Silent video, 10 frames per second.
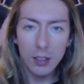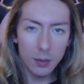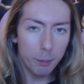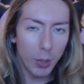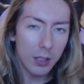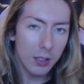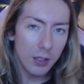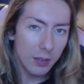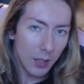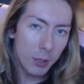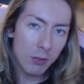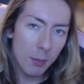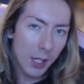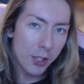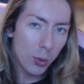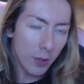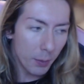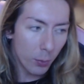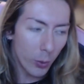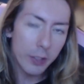But let me remind you of the
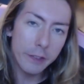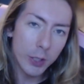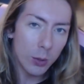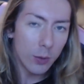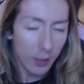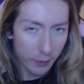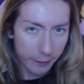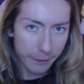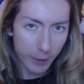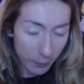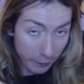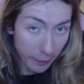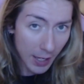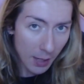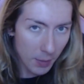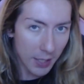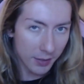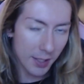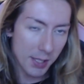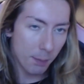point of view of them at
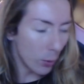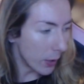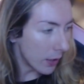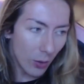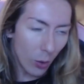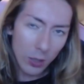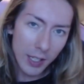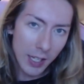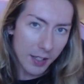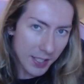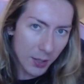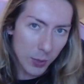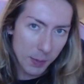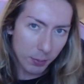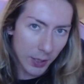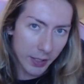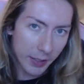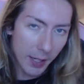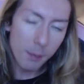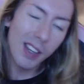this point. All I did was play the
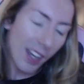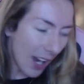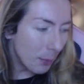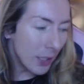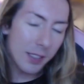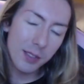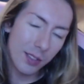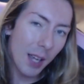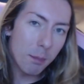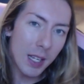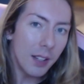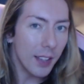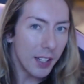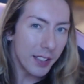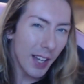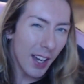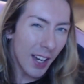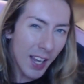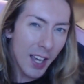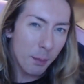game. I'm going to admit that, yeah,
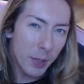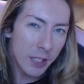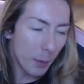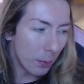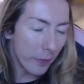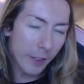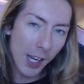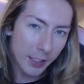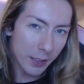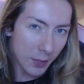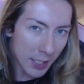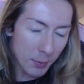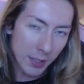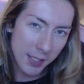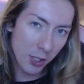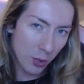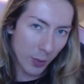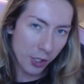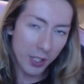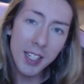I had a bit of a provocative name in this
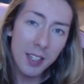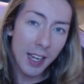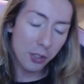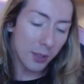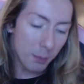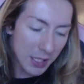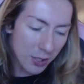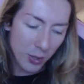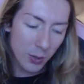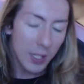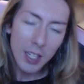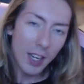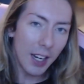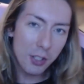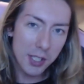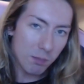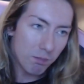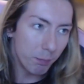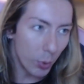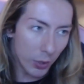situation. I didn't actually mean to. I just
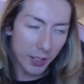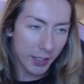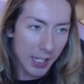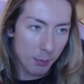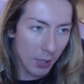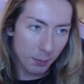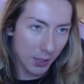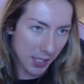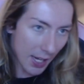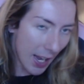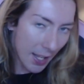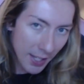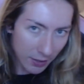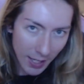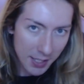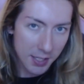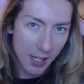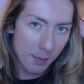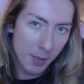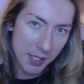booted the game up because I had that last
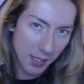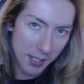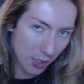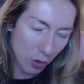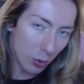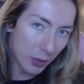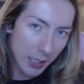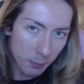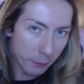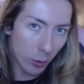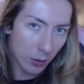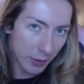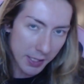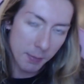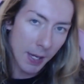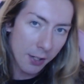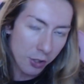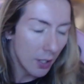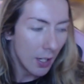time as, as a troll name for Elite Smash.